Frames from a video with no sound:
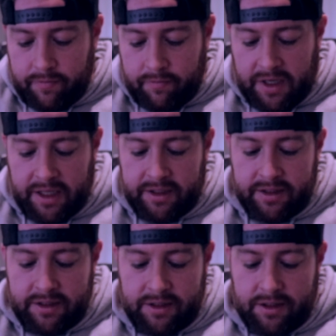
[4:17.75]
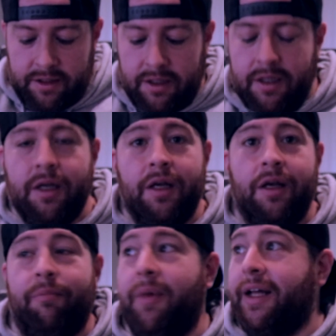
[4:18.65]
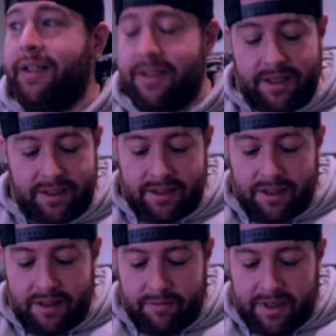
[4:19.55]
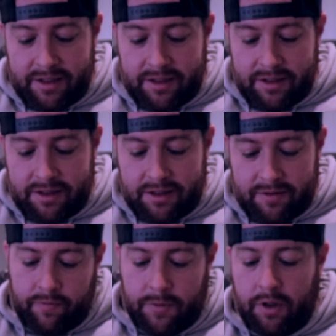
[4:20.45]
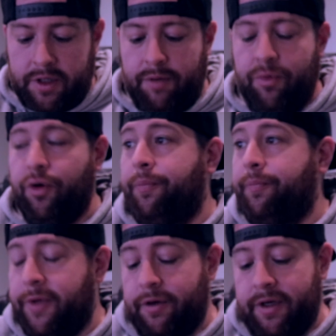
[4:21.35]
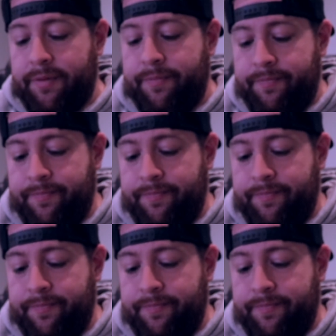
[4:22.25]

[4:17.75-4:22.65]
Madness. Madness, I say, madness. Okay, boom, they're in.